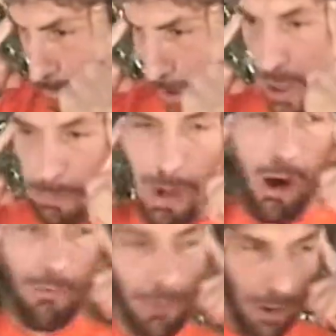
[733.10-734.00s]
is
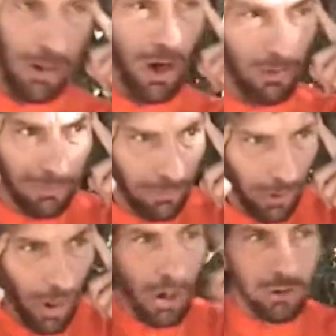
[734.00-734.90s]
powerful enough
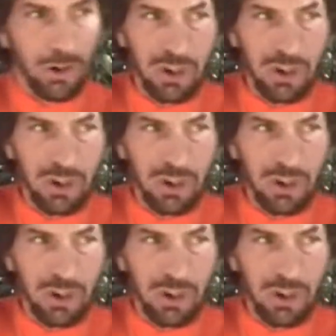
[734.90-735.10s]
to